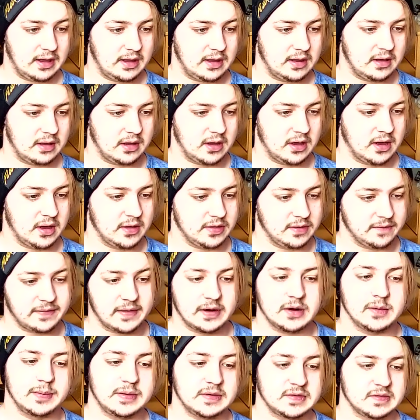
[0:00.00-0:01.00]
uh, the
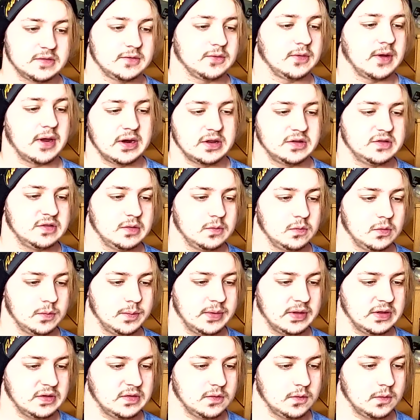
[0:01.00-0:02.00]
final piece of strategy would be
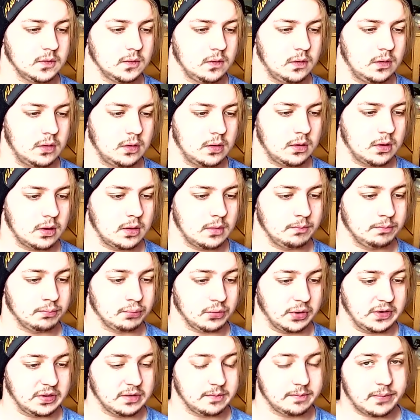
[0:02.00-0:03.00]
to
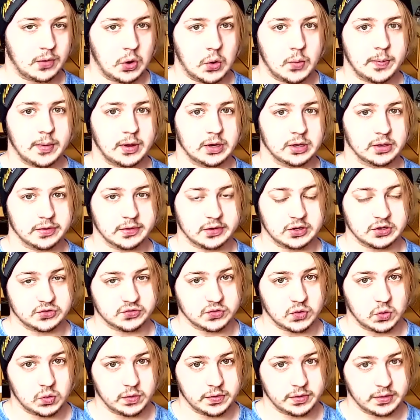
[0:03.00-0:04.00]
bring the Pope under the
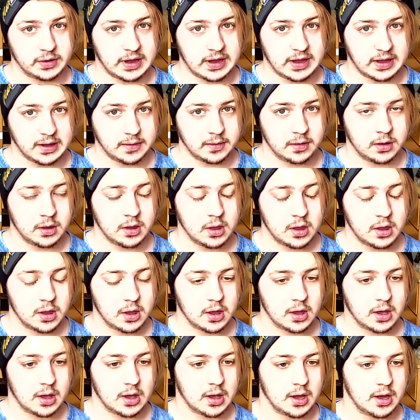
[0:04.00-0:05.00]
control of the king.
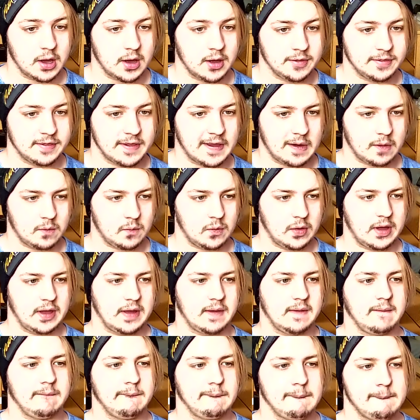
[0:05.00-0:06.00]
Uh, that
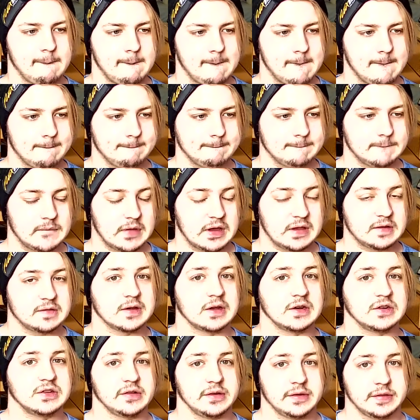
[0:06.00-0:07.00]
way,
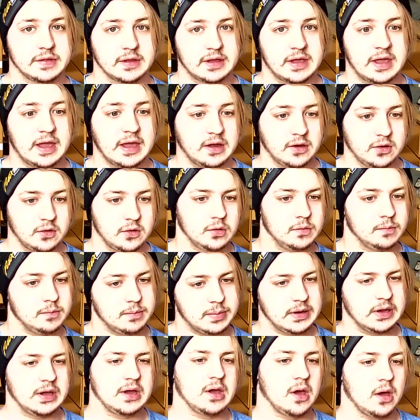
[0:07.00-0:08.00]
essentially, the king could
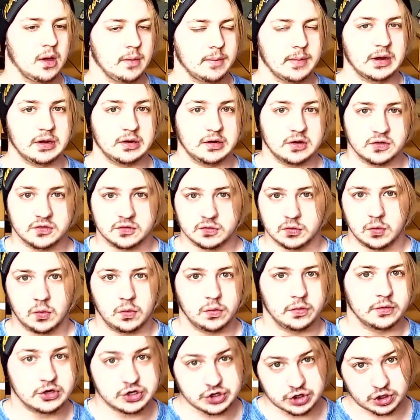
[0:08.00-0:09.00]
become in control of
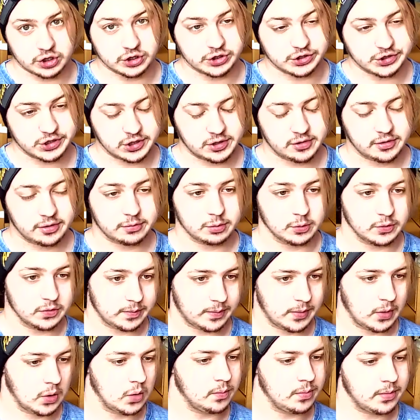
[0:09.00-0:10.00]
the church through the
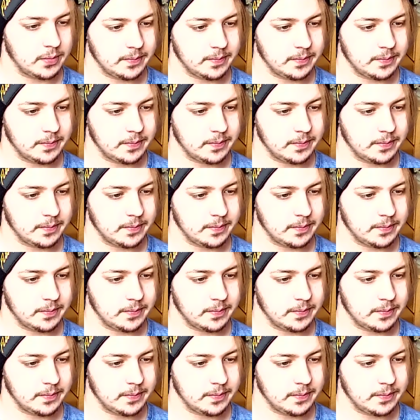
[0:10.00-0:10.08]
Pope.